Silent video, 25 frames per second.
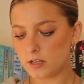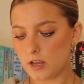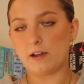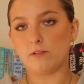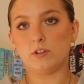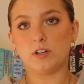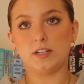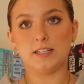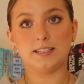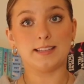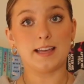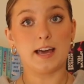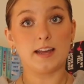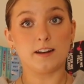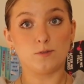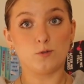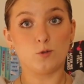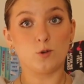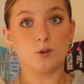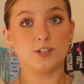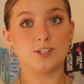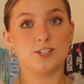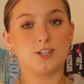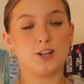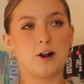I rated that a
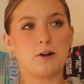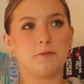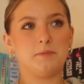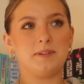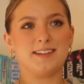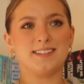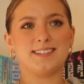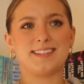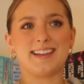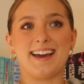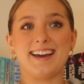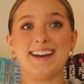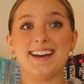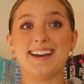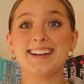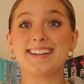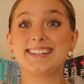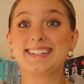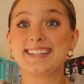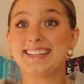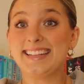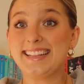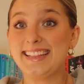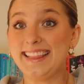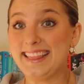4 star because I
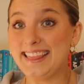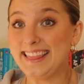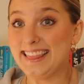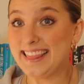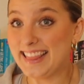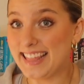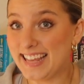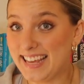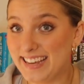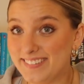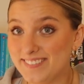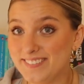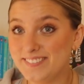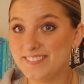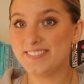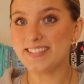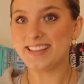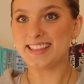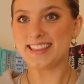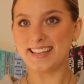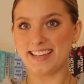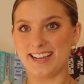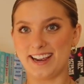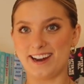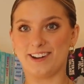actually love
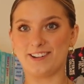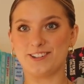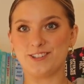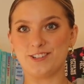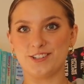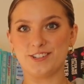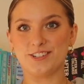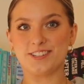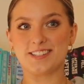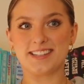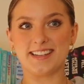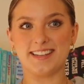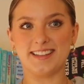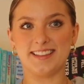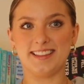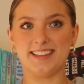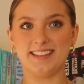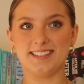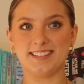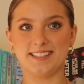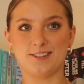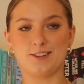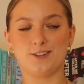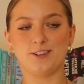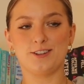the characters in
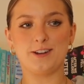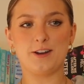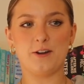these little